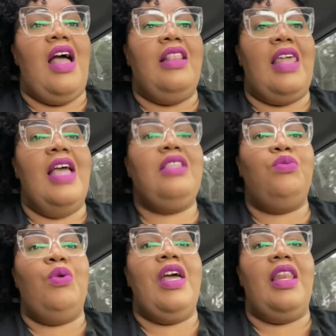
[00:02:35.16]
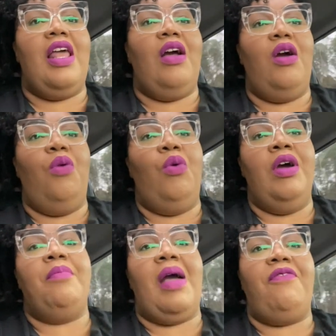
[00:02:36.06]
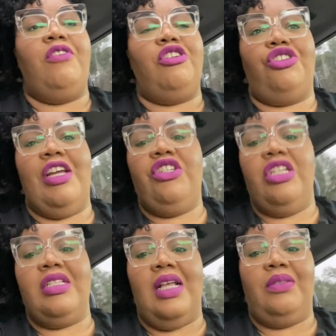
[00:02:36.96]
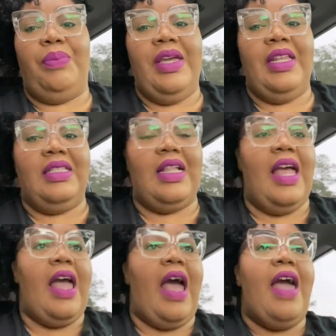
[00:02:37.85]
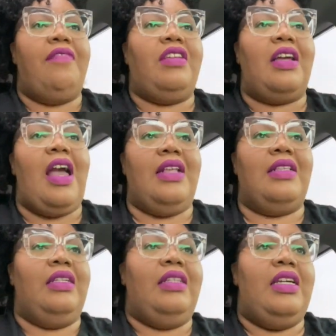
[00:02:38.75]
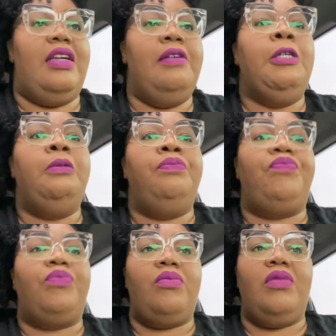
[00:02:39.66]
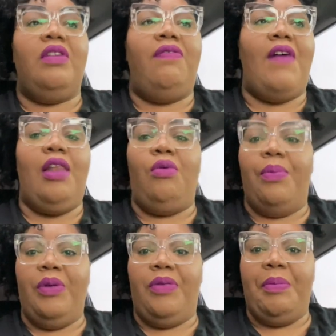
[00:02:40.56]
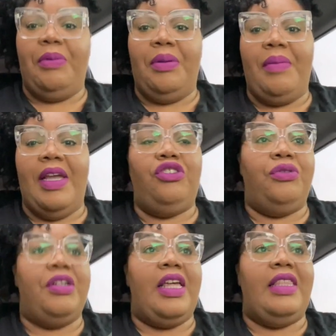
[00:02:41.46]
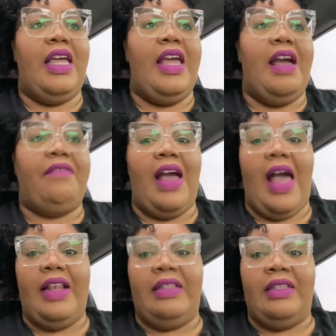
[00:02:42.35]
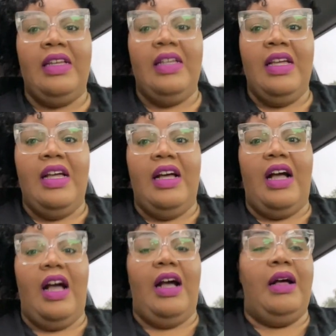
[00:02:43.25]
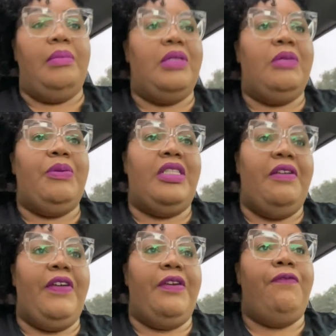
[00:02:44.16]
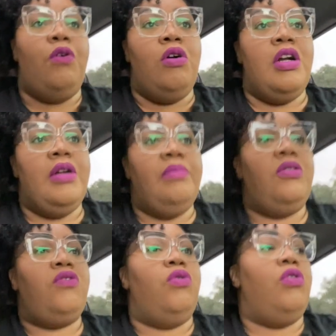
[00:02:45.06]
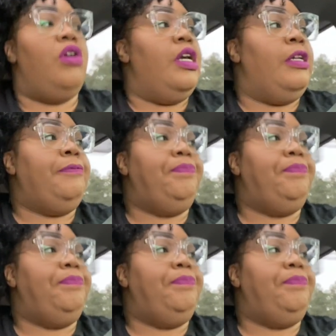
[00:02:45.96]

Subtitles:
that's what one of my frustrations has been, is that I have to constantly follow up with people to make sure that they have gotten specific forms or